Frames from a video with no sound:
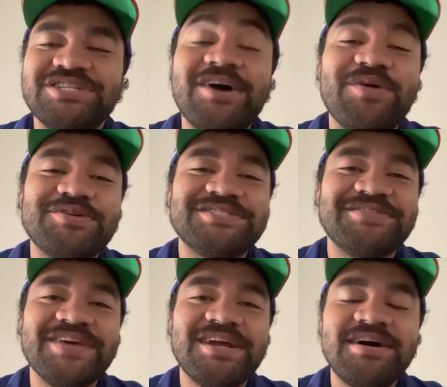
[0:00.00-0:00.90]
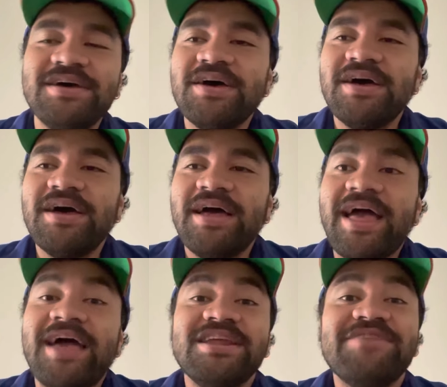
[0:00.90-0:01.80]
Harris-Tavita
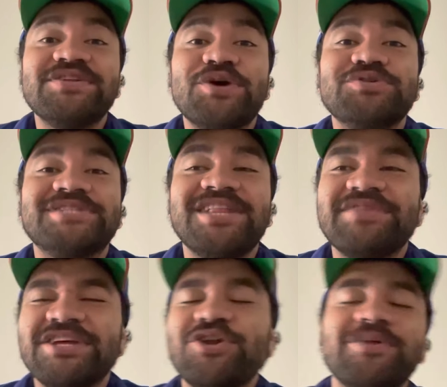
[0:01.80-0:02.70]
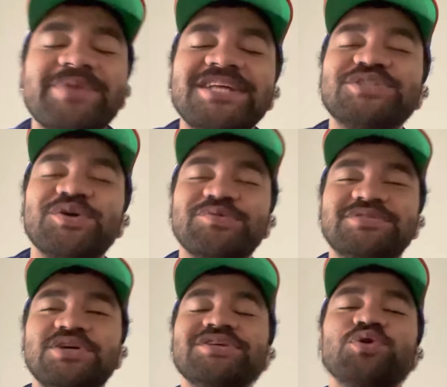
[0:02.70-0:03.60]
and even O'Sullivan. You know what I mean? So
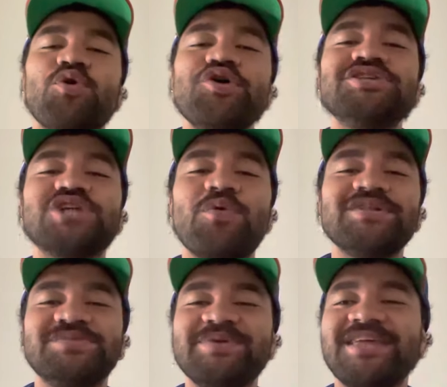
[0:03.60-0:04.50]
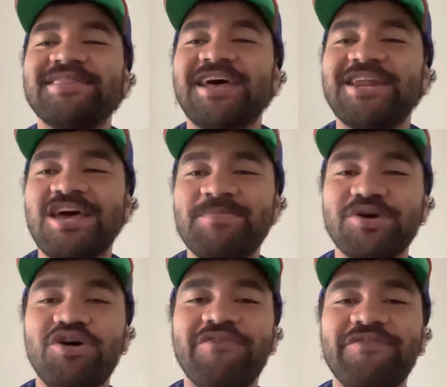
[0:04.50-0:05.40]
there's always going to be that
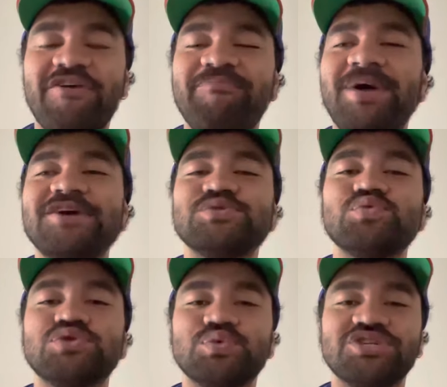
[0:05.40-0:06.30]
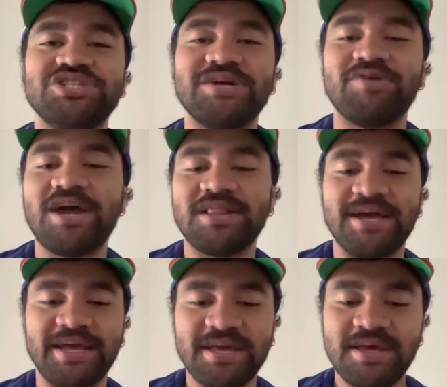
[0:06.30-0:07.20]
dynamic of puzzle switching, right?
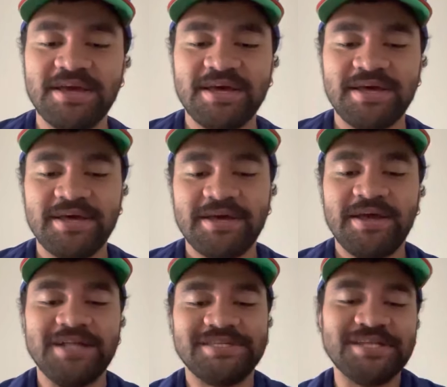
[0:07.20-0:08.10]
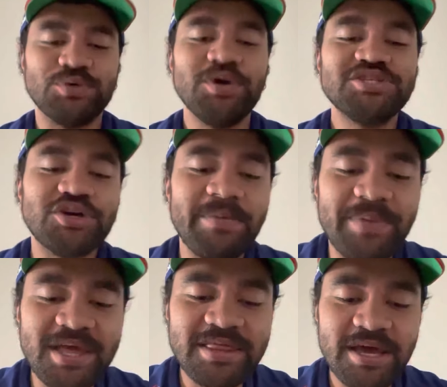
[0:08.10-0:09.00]
Like, it's always going to
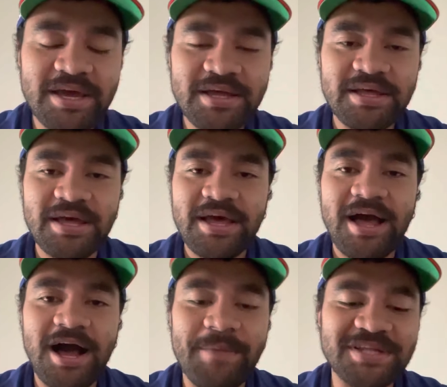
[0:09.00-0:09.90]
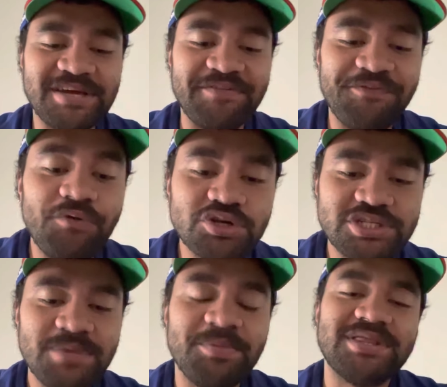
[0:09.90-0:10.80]
be there. It's
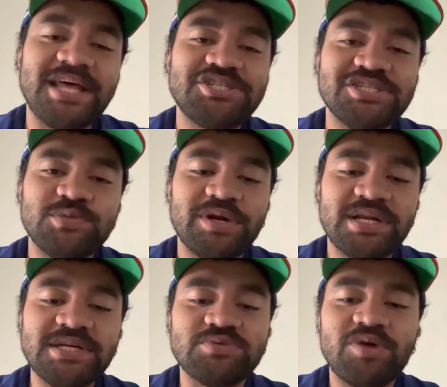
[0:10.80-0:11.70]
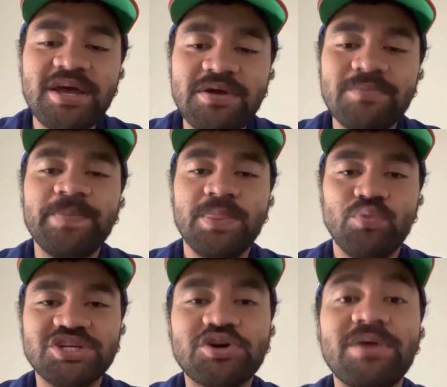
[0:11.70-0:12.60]
unfortunate, but that's just what it is, right?
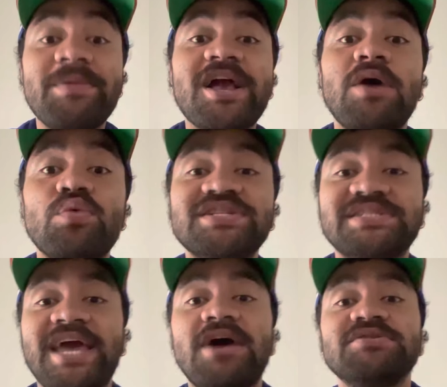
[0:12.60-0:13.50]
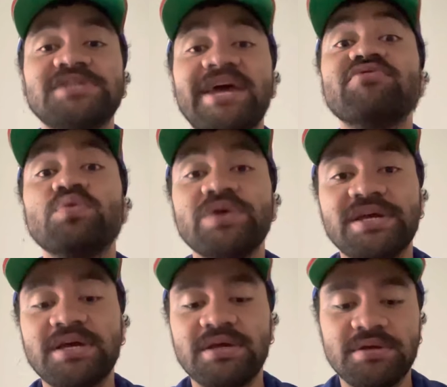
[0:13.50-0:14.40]
We just got to make our wins count every
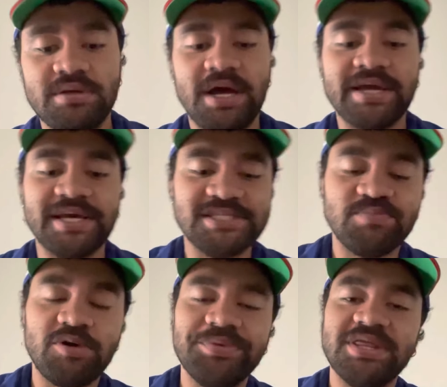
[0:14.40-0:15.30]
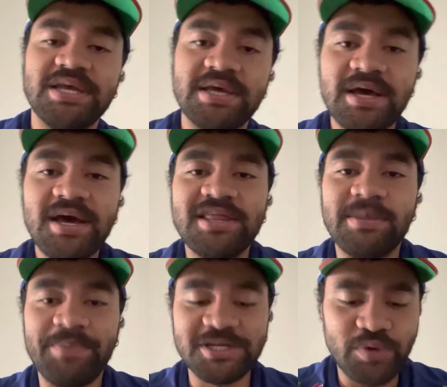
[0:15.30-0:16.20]
week, I guess, is probably the
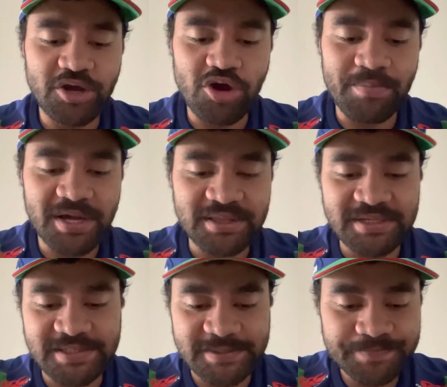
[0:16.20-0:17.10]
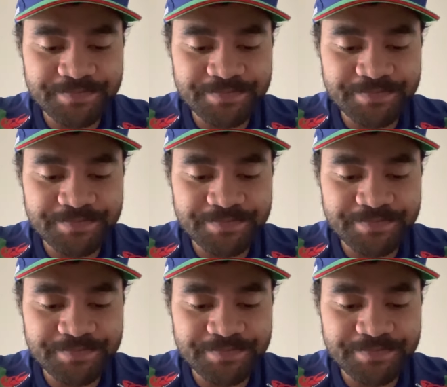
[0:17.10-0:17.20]
best way to go about this.